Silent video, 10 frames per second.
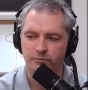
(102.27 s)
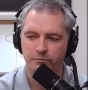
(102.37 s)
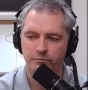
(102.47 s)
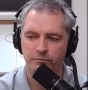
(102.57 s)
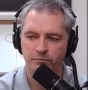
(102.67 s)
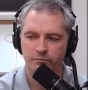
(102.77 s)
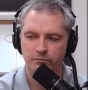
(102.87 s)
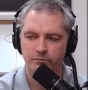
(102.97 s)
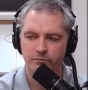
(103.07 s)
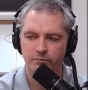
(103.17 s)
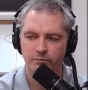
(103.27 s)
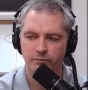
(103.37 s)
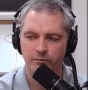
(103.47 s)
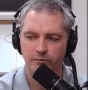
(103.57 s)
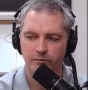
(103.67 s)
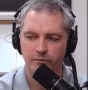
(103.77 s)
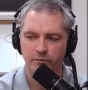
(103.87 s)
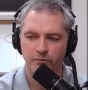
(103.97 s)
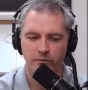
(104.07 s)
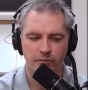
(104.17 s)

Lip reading: [no speech]